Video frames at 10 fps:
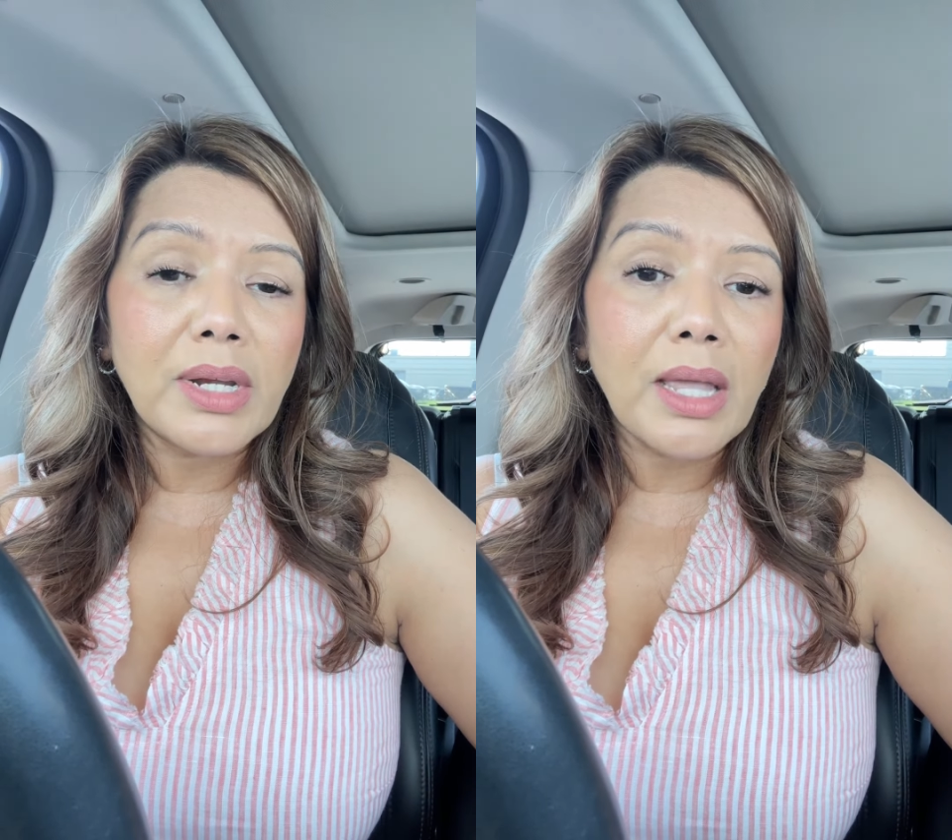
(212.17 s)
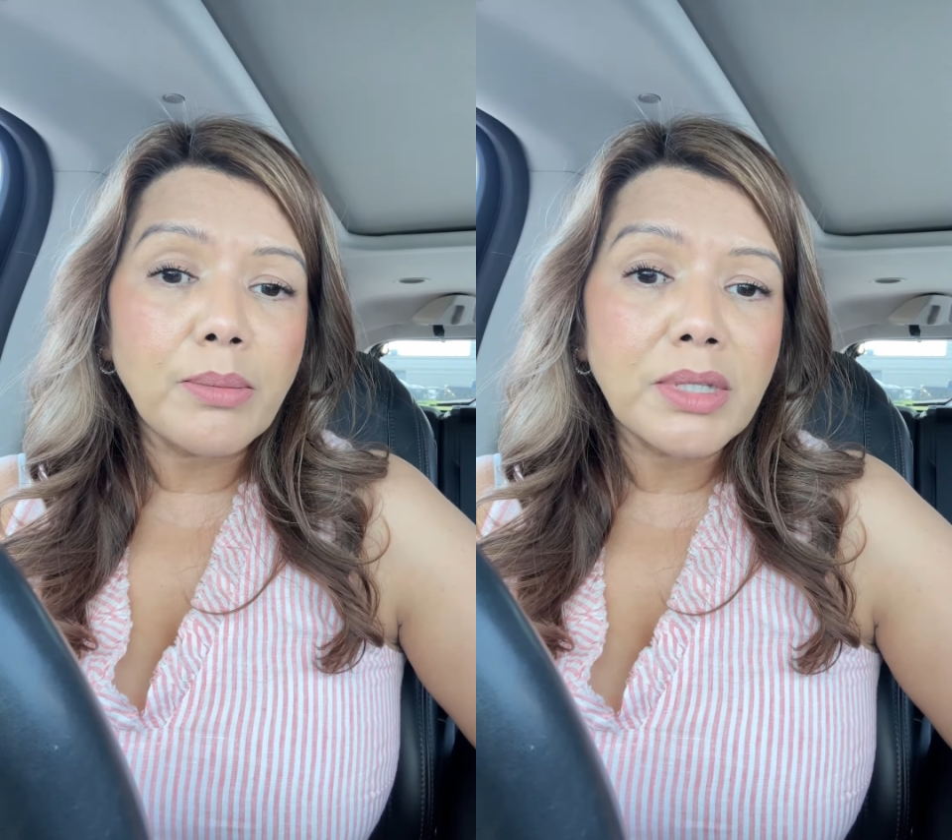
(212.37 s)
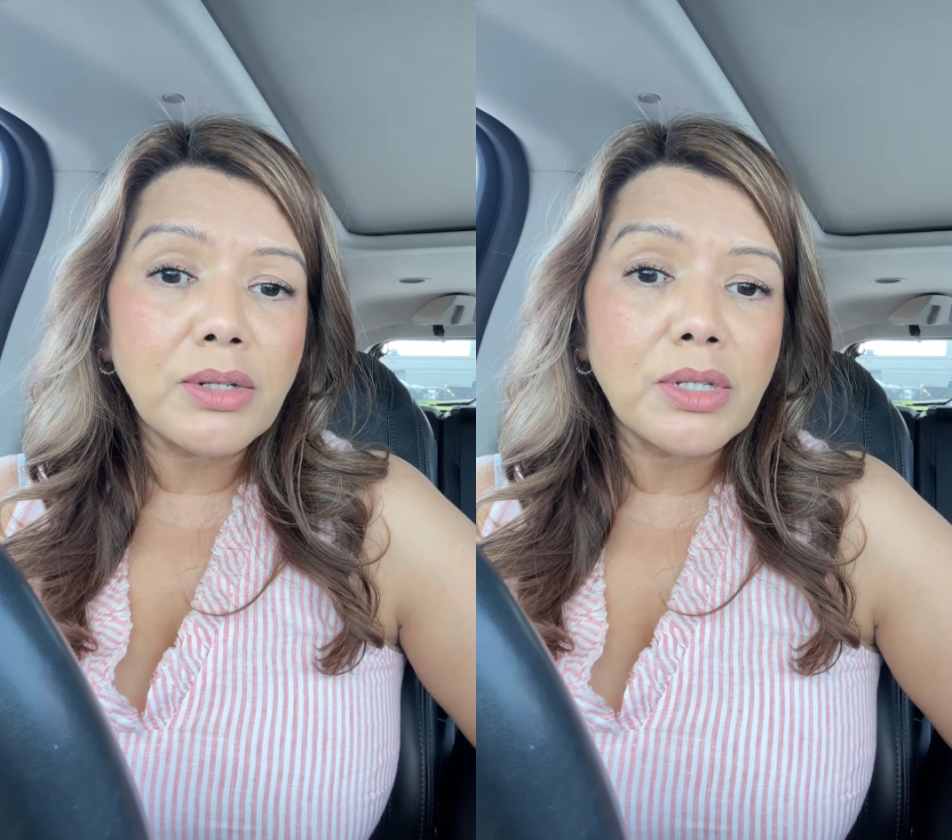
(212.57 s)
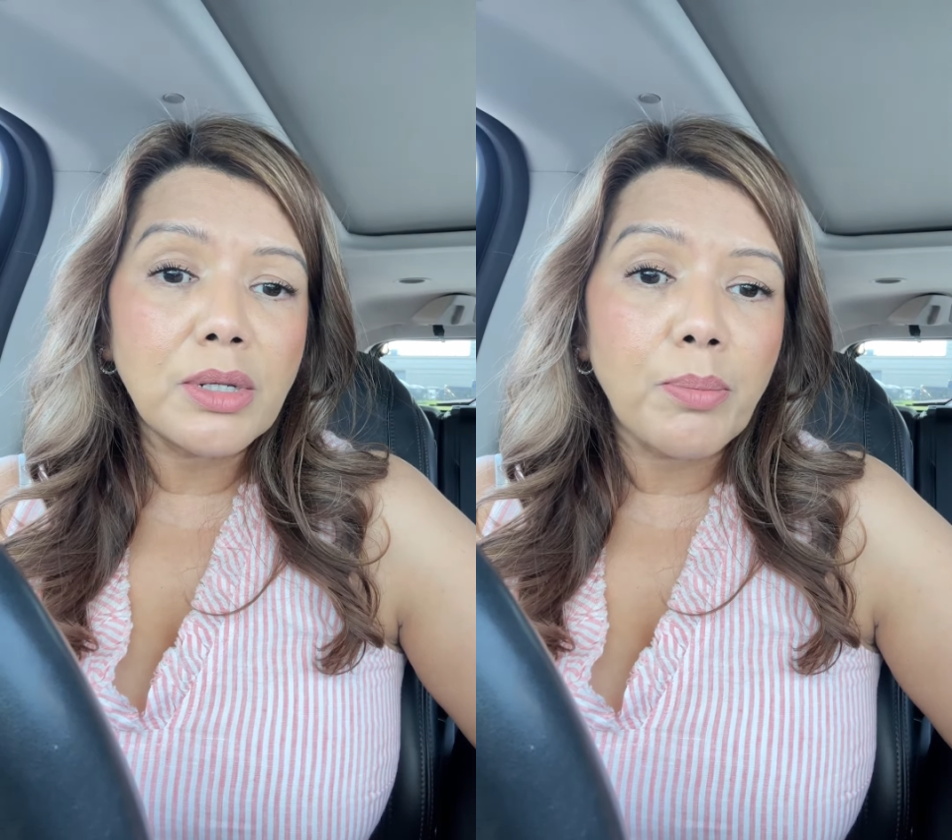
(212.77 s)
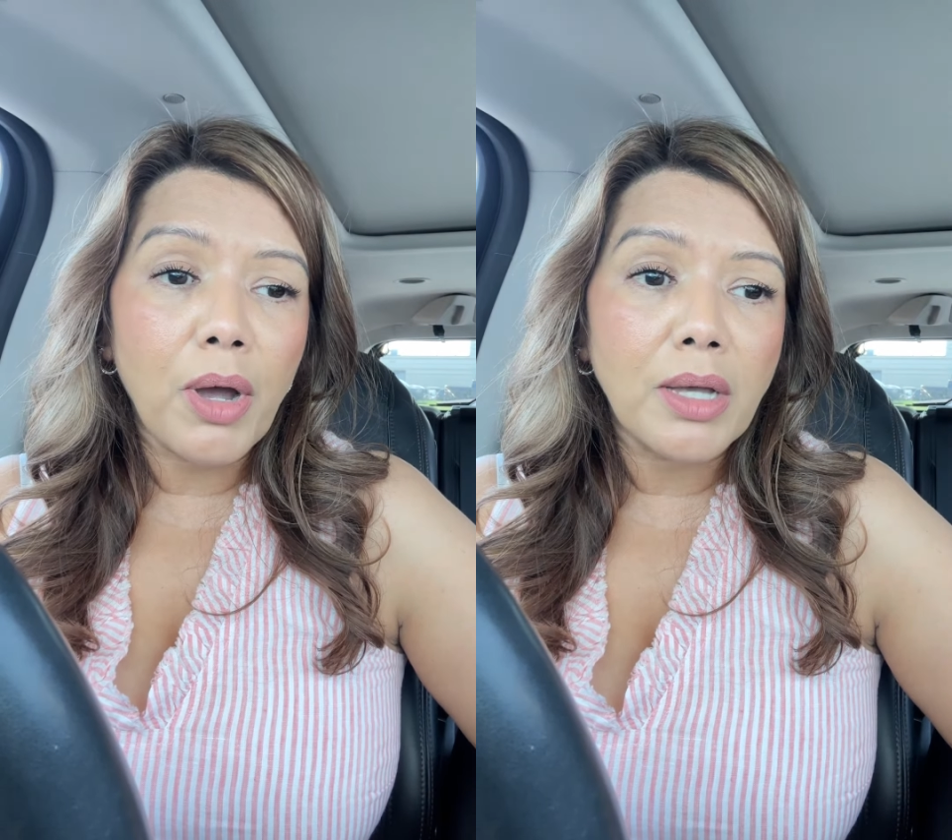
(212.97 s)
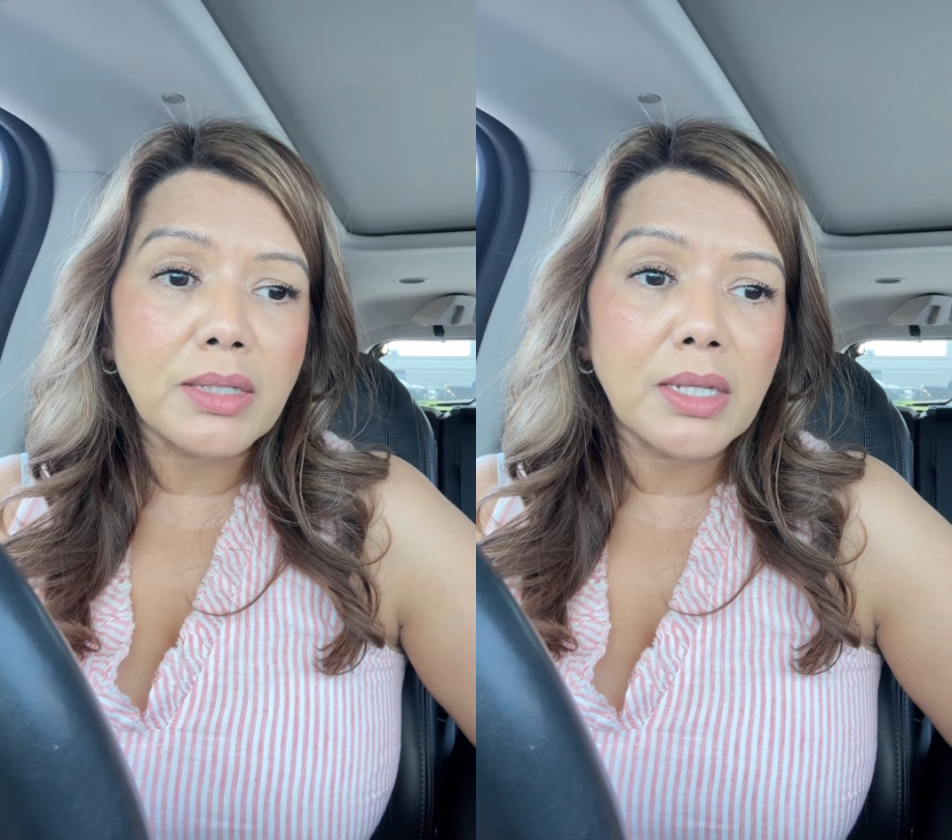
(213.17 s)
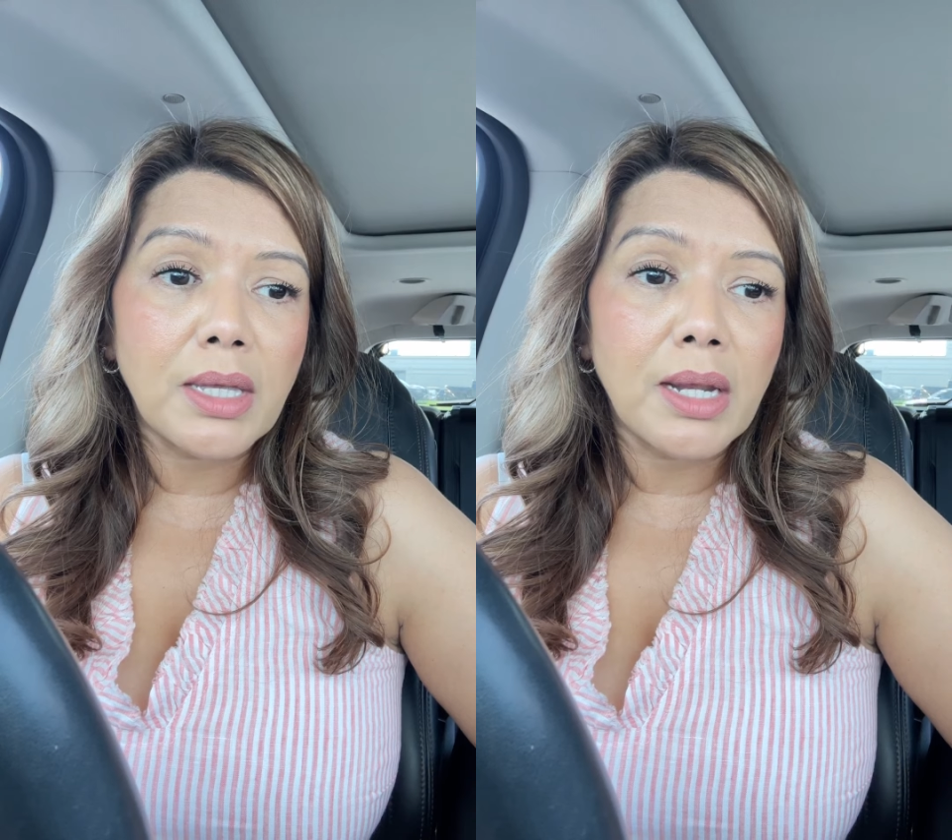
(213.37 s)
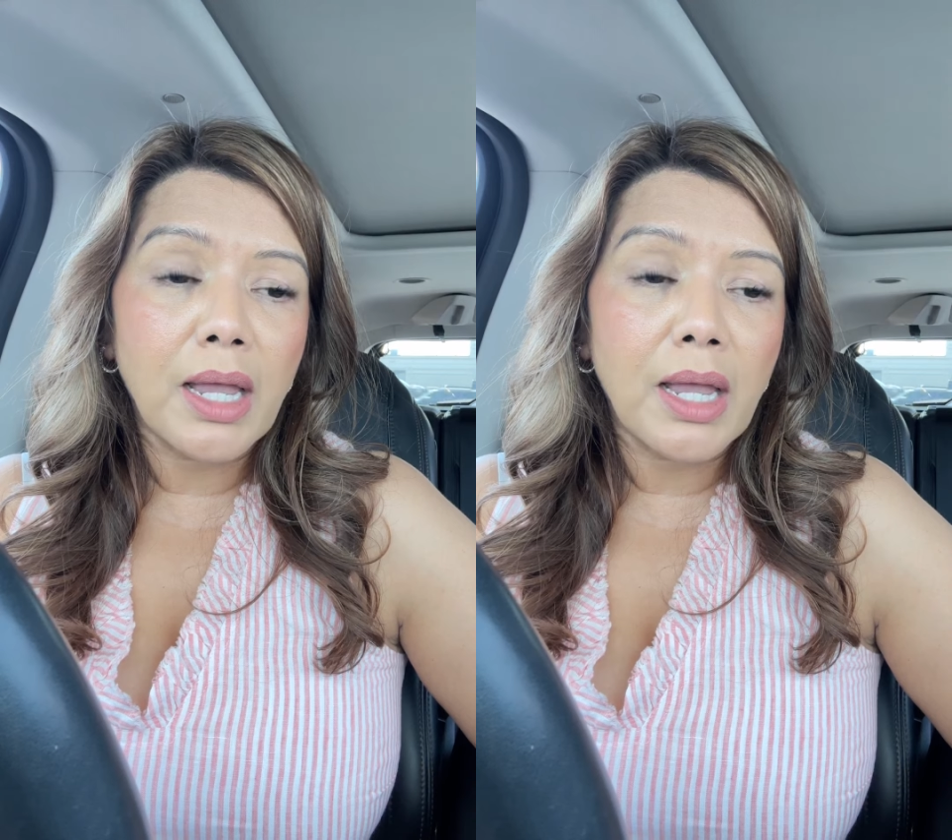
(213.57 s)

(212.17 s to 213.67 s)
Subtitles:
it comes down to deposit,